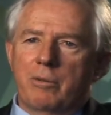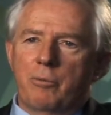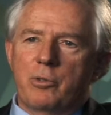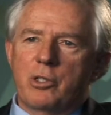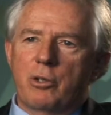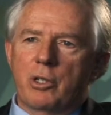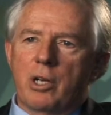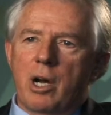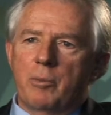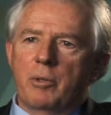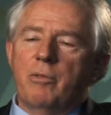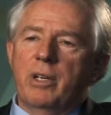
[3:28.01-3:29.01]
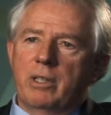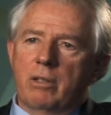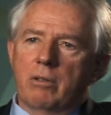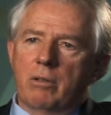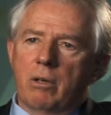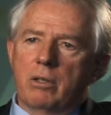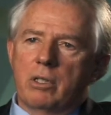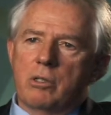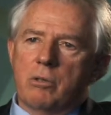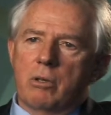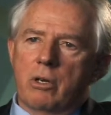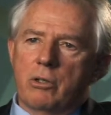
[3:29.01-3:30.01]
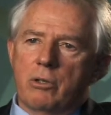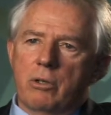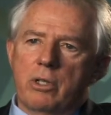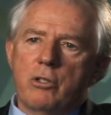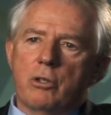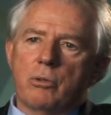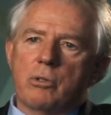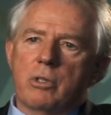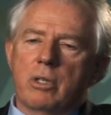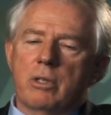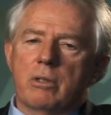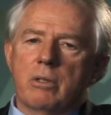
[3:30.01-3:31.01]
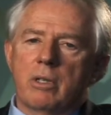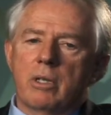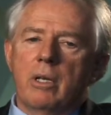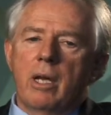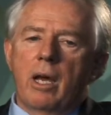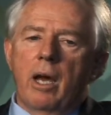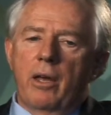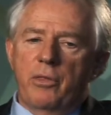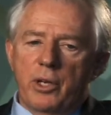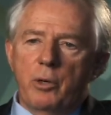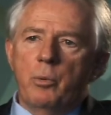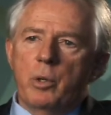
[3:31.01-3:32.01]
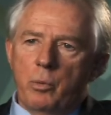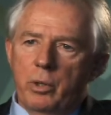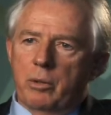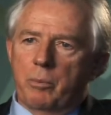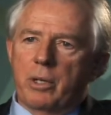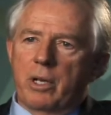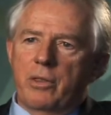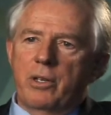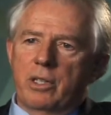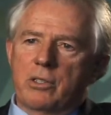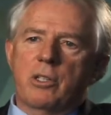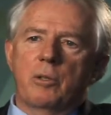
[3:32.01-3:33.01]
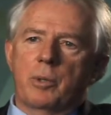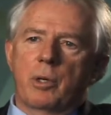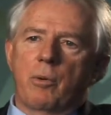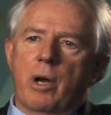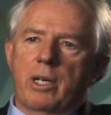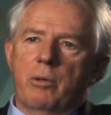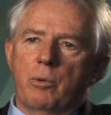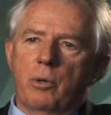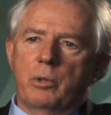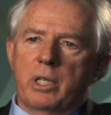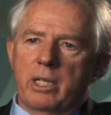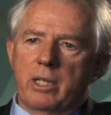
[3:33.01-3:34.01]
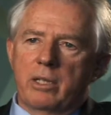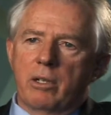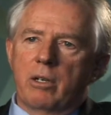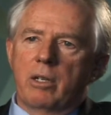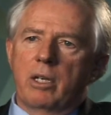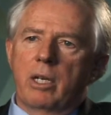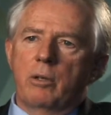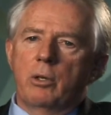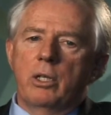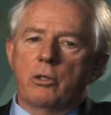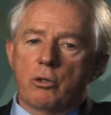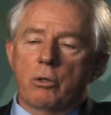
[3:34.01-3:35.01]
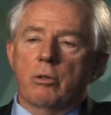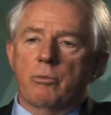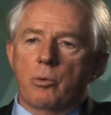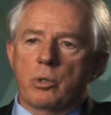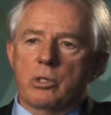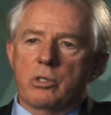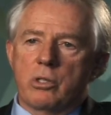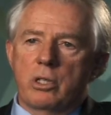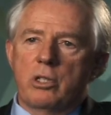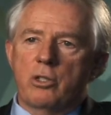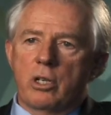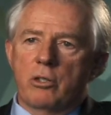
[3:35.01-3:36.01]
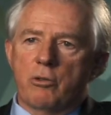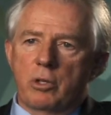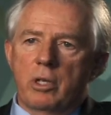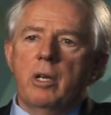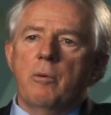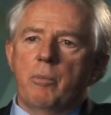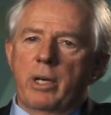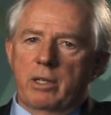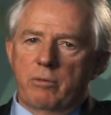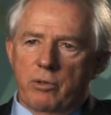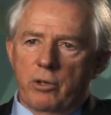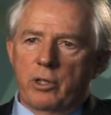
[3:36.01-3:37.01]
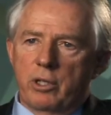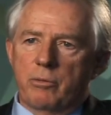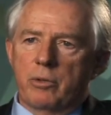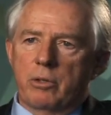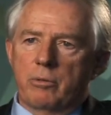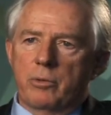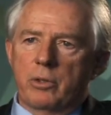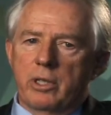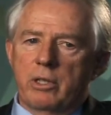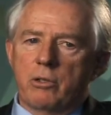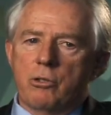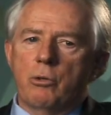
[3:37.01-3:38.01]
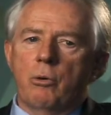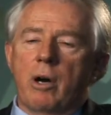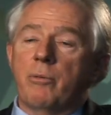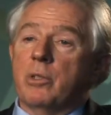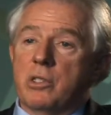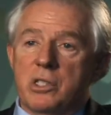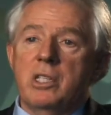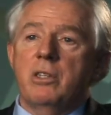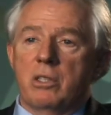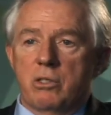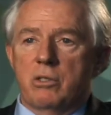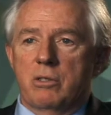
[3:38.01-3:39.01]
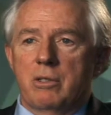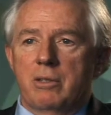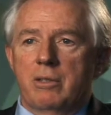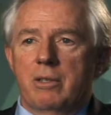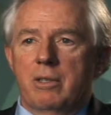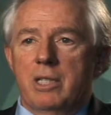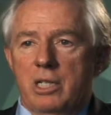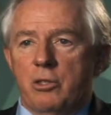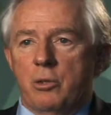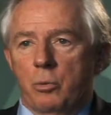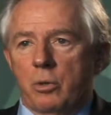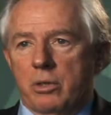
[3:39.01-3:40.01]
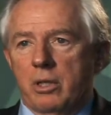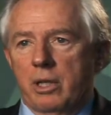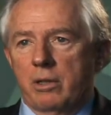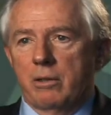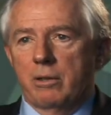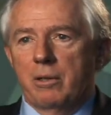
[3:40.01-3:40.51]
share a common fate on these larger issues. And I think we will, but I think it's going to be a rocky road getting there. And the internal forces in each country make it very difficult for leaders who often see this need to work together,